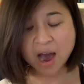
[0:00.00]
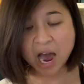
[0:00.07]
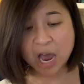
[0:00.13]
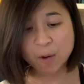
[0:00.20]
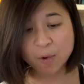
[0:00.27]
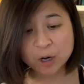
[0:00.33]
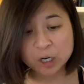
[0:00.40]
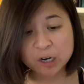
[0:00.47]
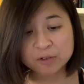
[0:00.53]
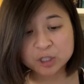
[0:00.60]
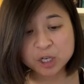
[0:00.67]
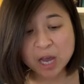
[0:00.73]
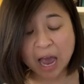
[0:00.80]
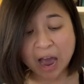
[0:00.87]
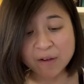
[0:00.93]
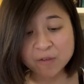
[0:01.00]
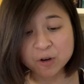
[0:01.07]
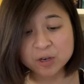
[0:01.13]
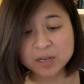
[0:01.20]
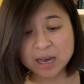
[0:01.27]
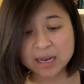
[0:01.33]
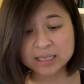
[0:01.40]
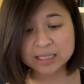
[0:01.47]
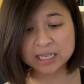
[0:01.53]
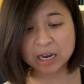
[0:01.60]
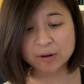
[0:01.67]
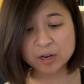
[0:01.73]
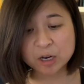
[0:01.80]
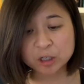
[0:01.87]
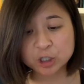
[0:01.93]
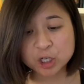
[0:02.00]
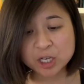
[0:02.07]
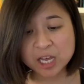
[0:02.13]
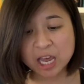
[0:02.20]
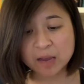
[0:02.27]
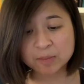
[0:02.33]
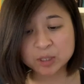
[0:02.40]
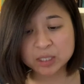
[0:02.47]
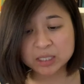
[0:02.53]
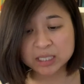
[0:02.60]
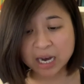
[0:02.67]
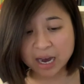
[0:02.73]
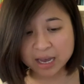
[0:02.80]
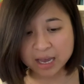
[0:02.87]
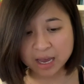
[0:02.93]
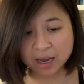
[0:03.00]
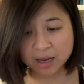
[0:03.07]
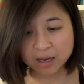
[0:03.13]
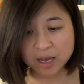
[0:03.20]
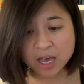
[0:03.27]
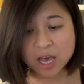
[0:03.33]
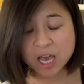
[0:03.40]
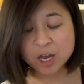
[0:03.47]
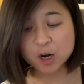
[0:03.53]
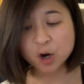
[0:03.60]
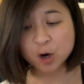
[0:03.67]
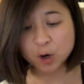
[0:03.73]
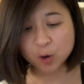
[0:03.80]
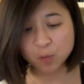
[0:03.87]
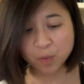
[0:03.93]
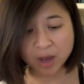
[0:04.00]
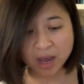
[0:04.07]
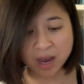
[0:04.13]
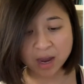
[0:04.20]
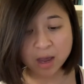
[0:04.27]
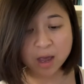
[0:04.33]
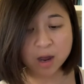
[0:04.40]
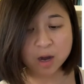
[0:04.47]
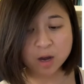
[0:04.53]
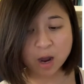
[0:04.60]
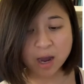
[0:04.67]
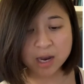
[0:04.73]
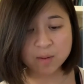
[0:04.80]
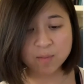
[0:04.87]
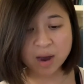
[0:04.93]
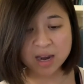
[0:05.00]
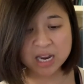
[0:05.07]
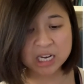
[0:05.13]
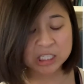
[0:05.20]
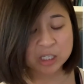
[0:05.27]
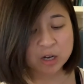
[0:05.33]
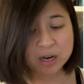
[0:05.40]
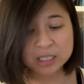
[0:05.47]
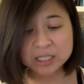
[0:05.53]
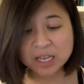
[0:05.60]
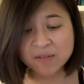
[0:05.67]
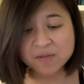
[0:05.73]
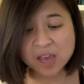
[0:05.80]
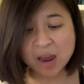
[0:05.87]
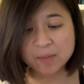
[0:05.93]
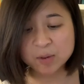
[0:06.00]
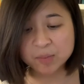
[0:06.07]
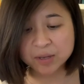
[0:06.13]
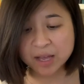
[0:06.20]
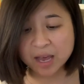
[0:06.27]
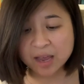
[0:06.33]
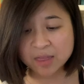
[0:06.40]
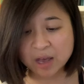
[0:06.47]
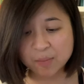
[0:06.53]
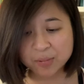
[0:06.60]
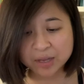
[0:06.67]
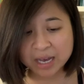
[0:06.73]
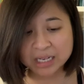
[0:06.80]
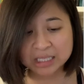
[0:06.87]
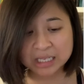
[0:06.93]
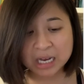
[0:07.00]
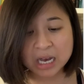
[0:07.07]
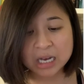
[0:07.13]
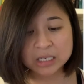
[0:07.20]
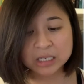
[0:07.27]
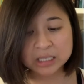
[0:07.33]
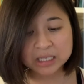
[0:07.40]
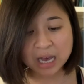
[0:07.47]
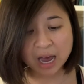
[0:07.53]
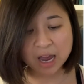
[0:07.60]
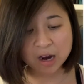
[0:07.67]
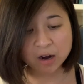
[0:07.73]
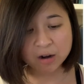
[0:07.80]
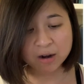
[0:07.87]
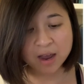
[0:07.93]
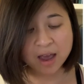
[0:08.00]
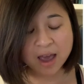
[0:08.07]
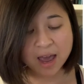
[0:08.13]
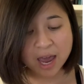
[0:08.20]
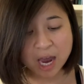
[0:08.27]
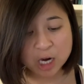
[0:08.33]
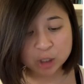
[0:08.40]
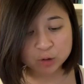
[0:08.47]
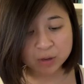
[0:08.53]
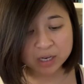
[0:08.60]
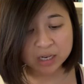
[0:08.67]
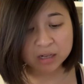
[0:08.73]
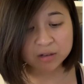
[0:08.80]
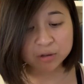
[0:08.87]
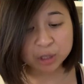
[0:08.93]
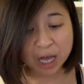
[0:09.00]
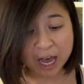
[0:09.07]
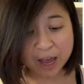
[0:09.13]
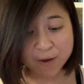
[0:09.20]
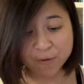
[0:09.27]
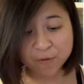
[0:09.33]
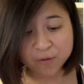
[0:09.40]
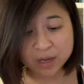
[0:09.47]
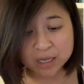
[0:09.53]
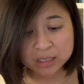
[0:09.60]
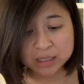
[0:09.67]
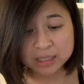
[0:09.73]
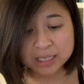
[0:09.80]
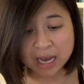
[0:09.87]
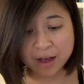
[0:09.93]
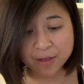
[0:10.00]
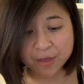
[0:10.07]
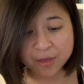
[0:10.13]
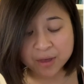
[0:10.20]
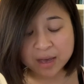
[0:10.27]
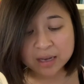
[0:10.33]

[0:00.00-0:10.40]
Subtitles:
I wonder if she ever guessed how near she came to dying. In her way, not in mine. It is not a safe game to play in that place. Desire, hatred, life, death.